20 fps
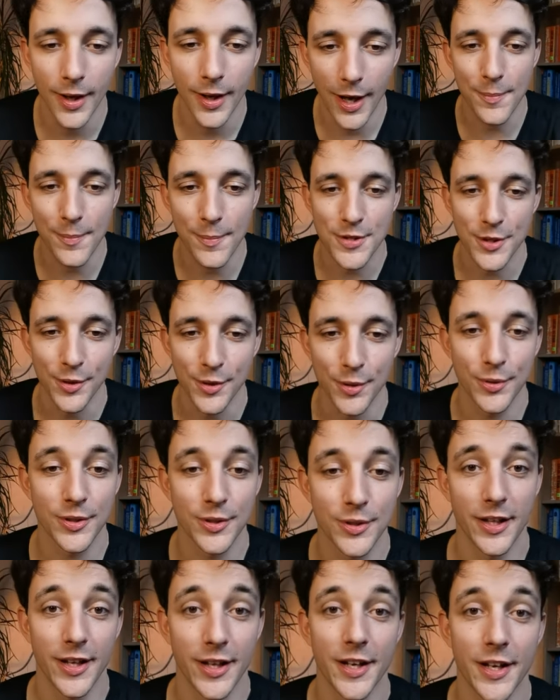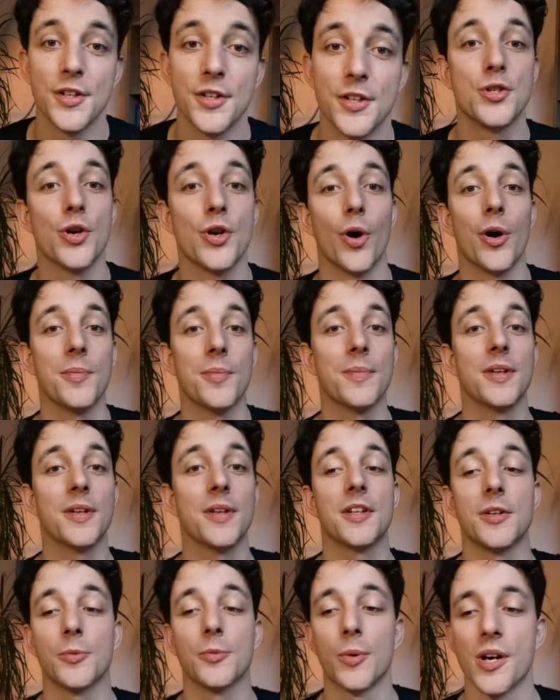Absolutely.
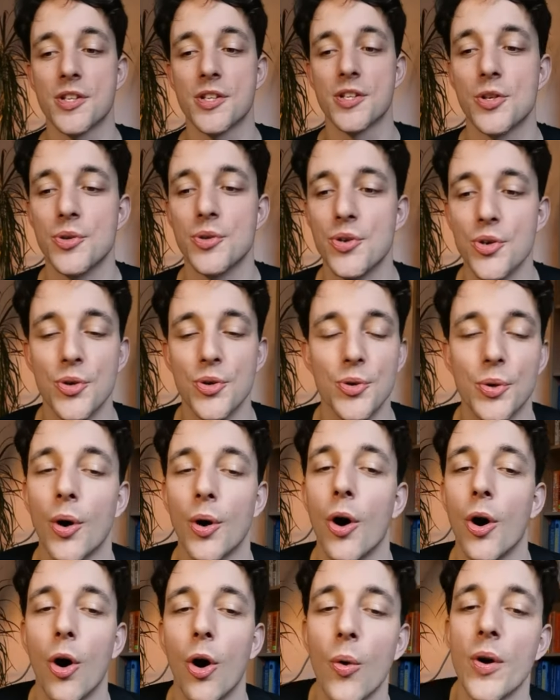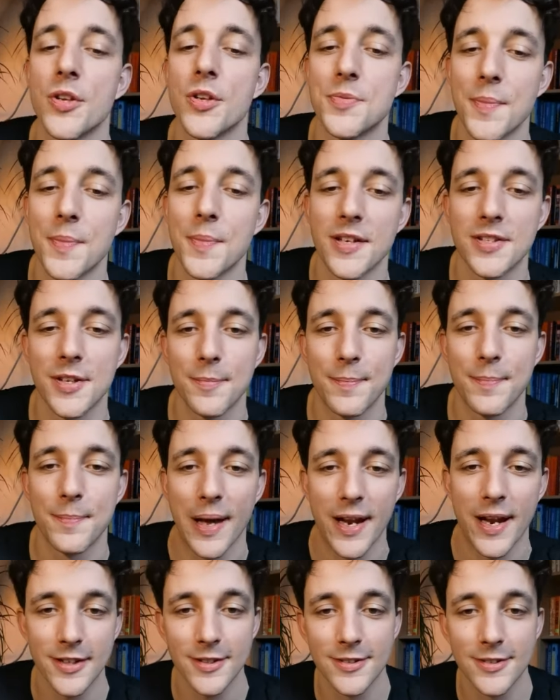Enjoyment in what you do always makes it
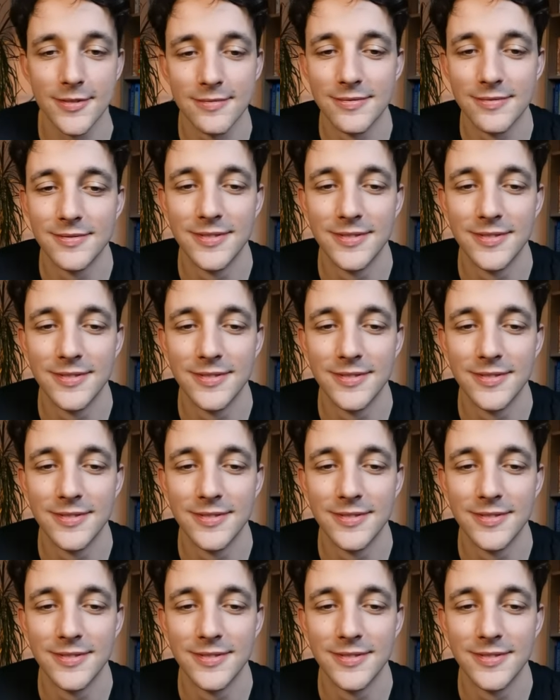better.